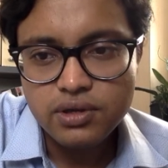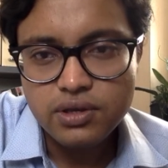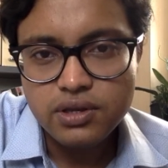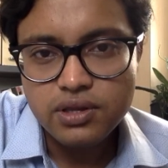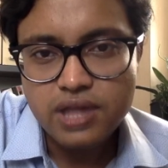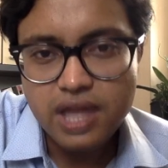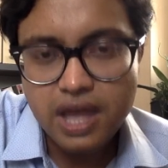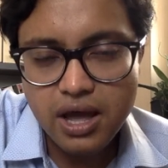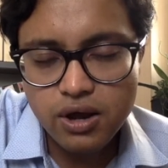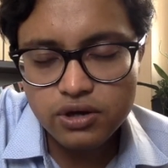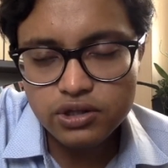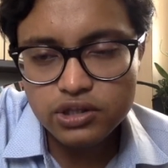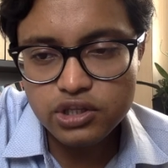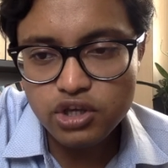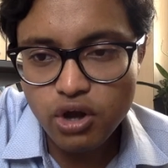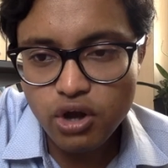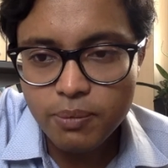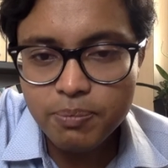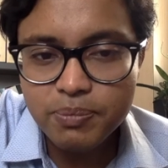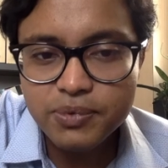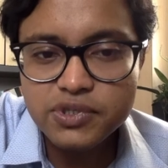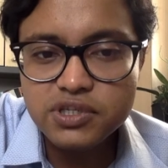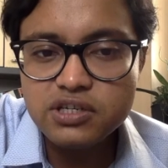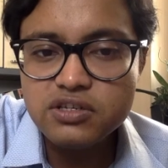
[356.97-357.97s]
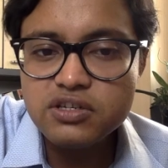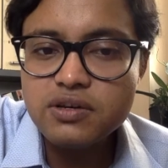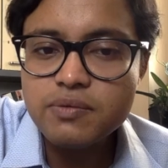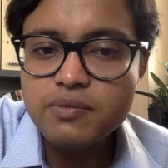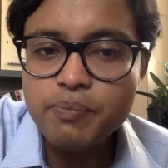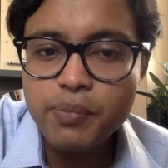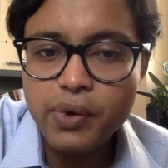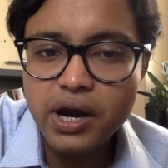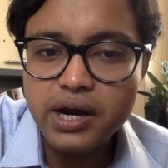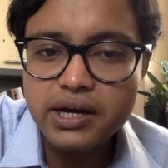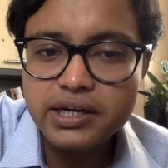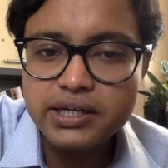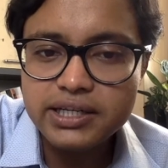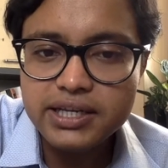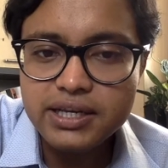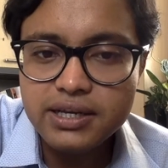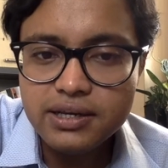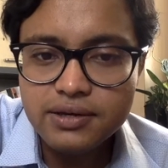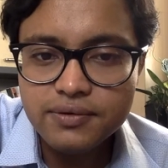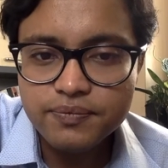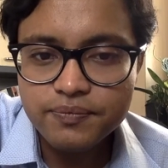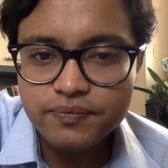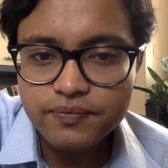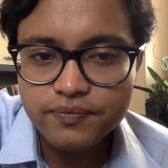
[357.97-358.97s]
Now, the opposition
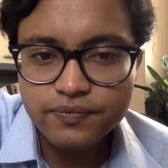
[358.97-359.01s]
party